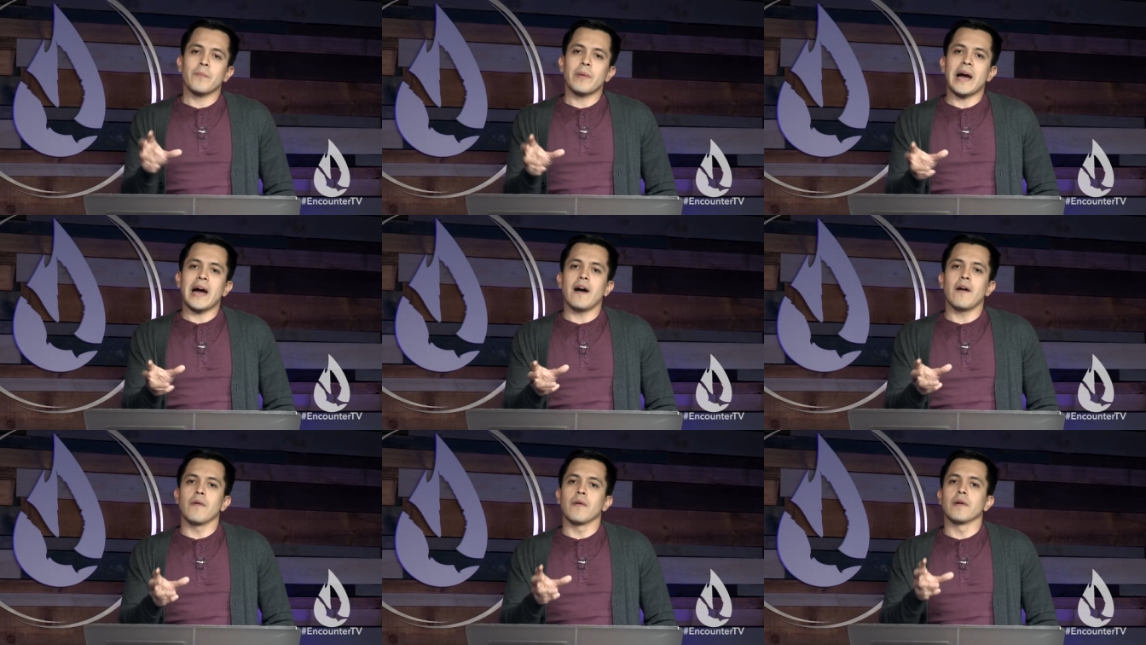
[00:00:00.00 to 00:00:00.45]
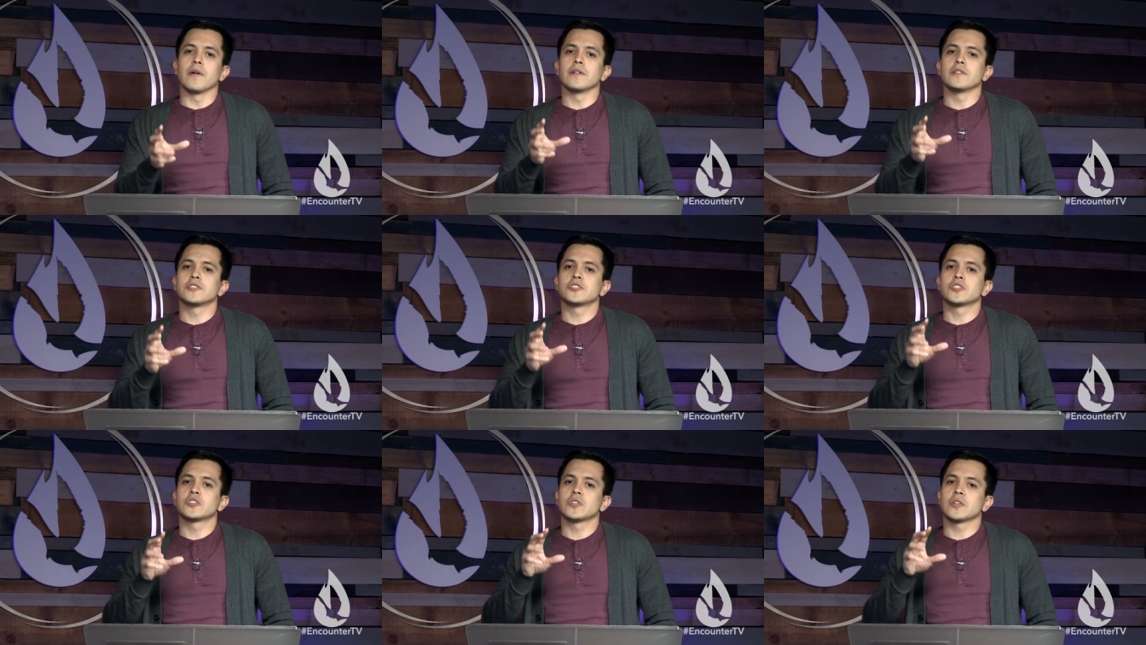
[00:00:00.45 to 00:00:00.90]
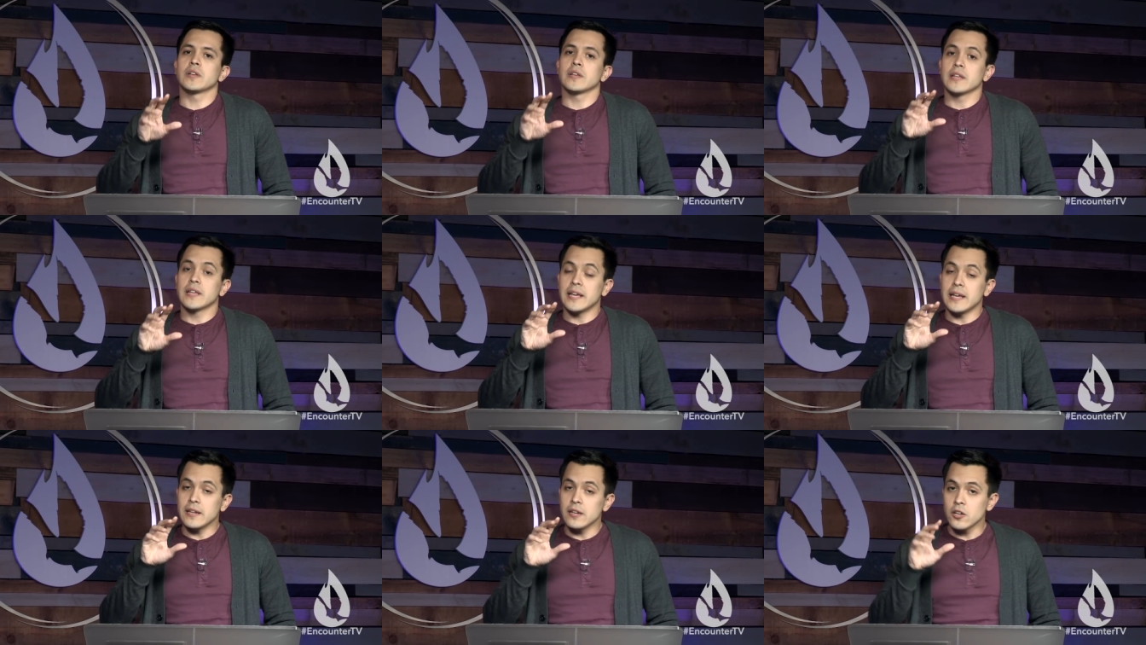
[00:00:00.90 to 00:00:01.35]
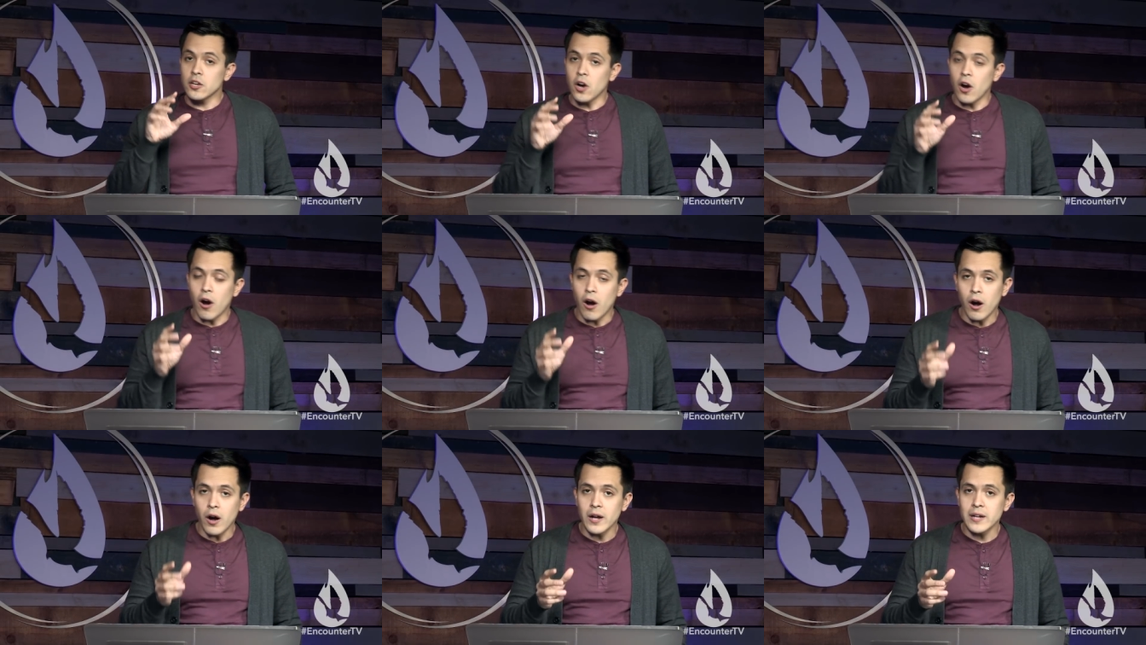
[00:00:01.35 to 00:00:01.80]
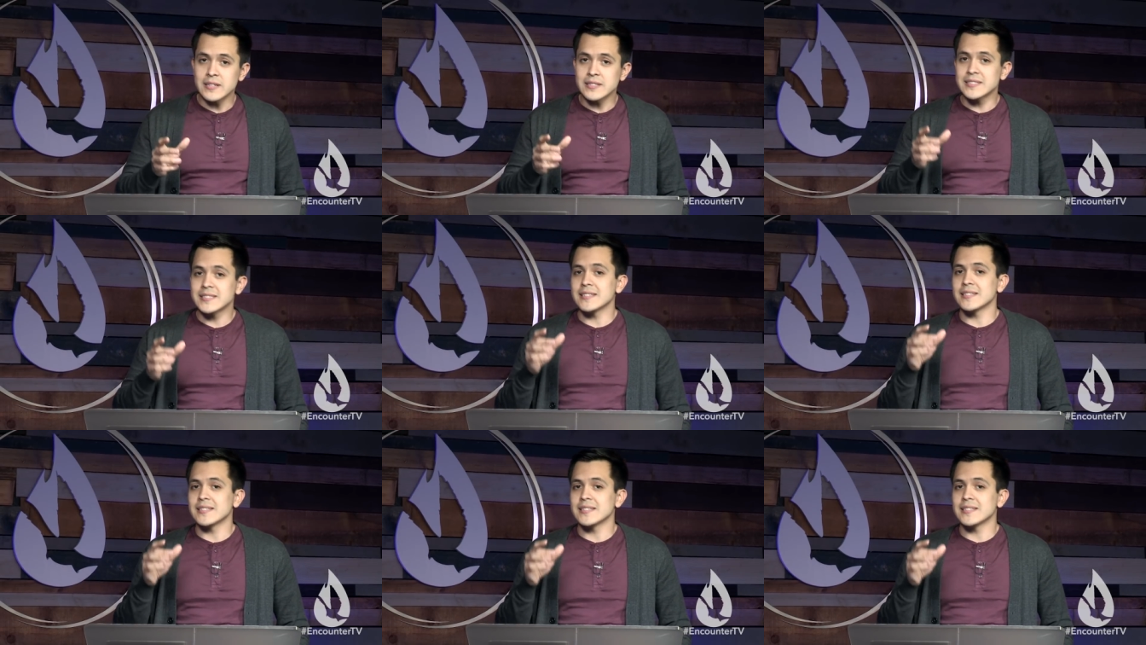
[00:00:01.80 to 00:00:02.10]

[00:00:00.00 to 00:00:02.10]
powers can cause